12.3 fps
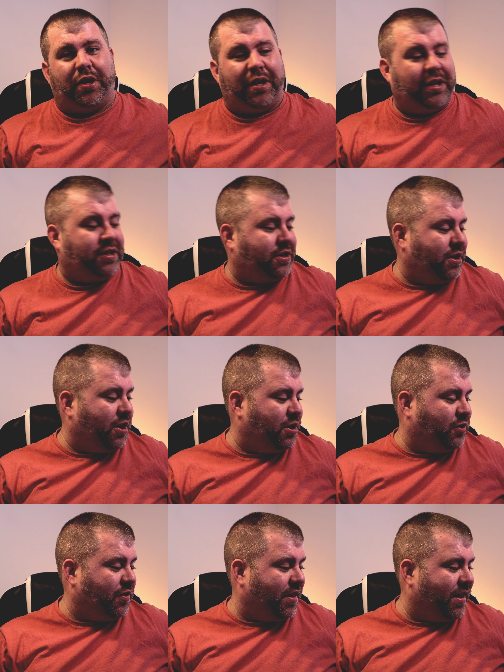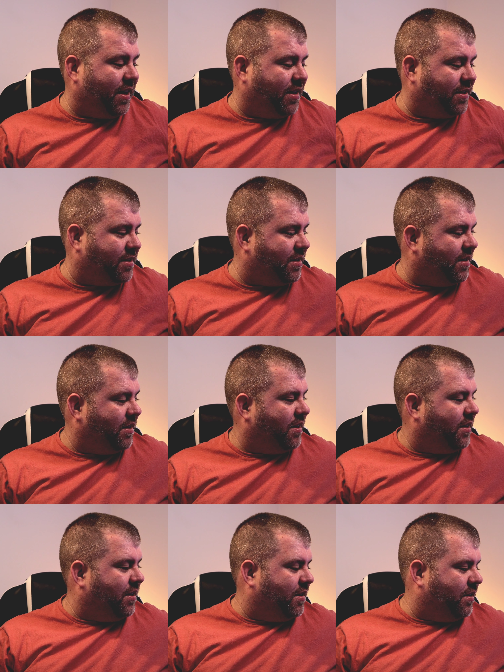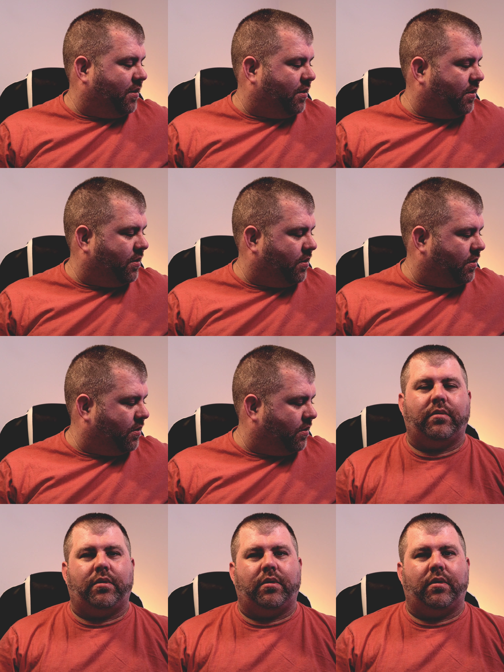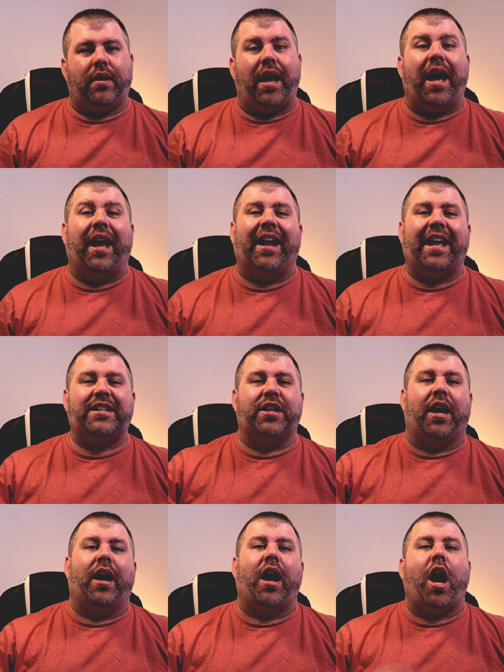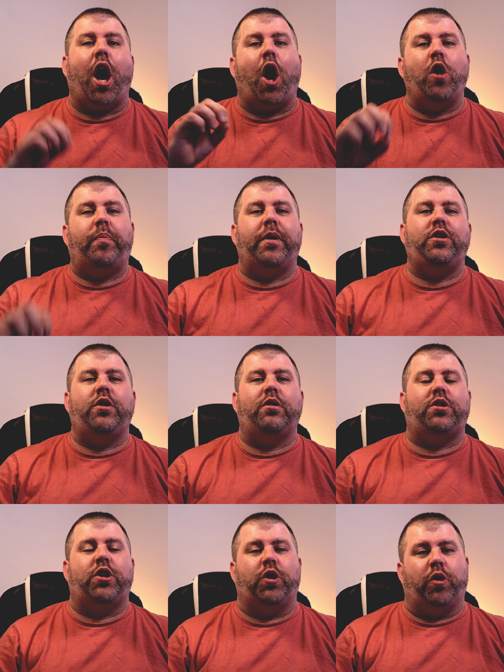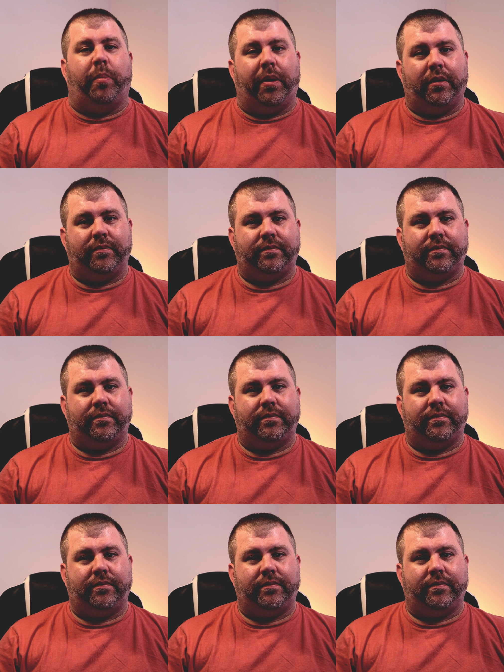going to search for things. I don't know that. Sir, open YouTube.